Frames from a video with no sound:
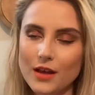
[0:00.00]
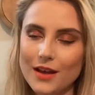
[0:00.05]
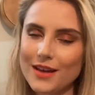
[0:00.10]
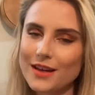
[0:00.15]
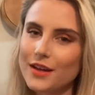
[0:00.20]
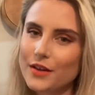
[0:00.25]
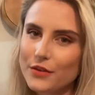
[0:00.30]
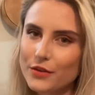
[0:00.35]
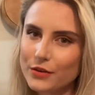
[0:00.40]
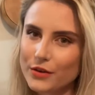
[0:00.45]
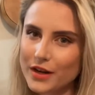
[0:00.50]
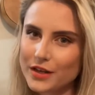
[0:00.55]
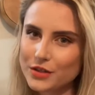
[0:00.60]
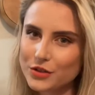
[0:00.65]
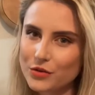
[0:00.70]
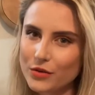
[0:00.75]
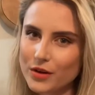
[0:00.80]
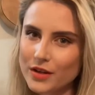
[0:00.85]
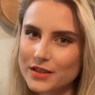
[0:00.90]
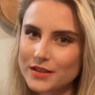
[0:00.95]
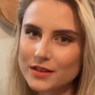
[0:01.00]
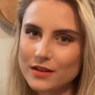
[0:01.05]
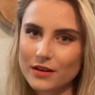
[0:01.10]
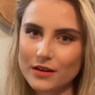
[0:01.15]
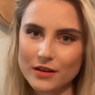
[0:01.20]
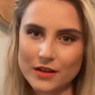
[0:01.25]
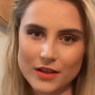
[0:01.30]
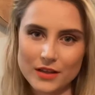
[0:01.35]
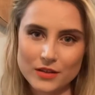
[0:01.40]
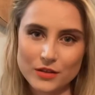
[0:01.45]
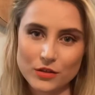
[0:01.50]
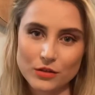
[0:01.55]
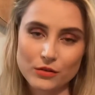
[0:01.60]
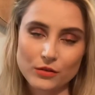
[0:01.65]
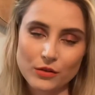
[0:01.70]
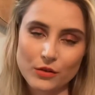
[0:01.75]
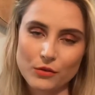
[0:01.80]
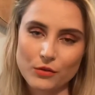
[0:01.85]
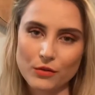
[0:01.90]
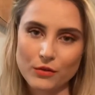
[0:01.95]
Another great choice is your
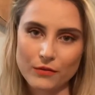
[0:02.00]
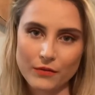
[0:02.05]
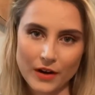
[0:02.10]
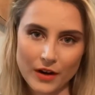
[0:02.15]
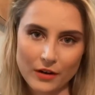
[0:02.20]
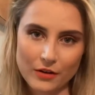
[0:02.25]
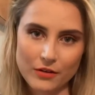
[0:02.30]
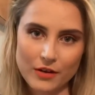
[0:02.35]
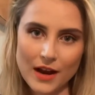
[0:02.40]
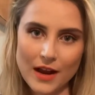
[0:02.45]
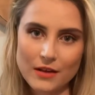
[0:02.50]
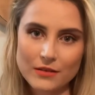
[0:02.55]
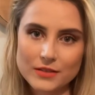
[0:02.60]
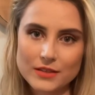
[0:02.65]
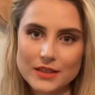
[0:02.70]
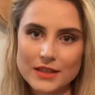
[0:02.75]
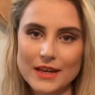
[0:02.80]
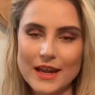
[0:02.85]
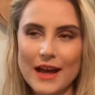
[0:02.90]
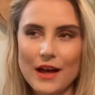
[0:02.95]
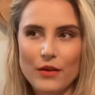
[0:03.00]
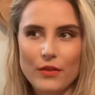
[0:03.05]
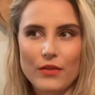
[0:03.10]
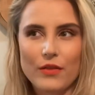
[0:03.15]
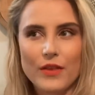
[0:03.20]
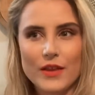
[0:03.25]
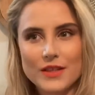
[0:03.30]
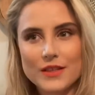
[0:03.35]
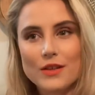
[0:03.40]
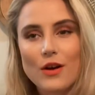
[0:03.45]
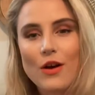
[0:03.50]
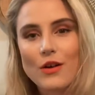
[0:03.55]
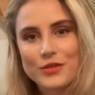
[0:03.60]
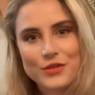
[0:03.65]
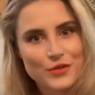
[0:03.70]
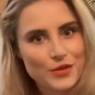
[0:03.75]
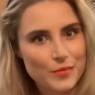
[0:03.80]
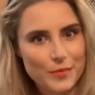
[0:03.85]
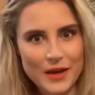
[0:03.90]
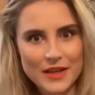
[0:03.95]
local fairgrounds. Now, this
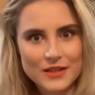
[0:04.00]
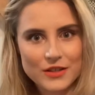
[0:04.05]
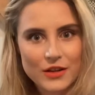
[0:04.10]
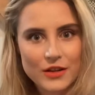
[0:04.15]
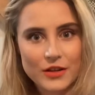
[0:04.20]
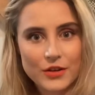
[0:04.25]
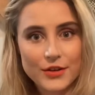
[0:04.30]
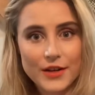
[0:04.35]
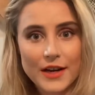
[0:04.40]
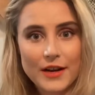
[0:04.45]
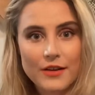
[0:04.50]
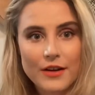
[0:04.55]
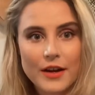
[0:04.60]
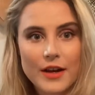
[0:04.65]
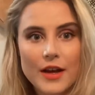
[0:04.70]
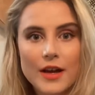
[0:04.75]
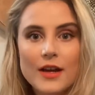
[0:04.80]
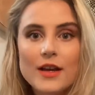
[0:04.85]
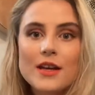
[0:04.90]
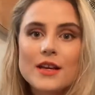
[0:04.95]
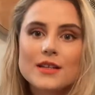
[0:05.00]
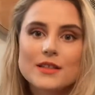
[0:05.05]
also depends on your area.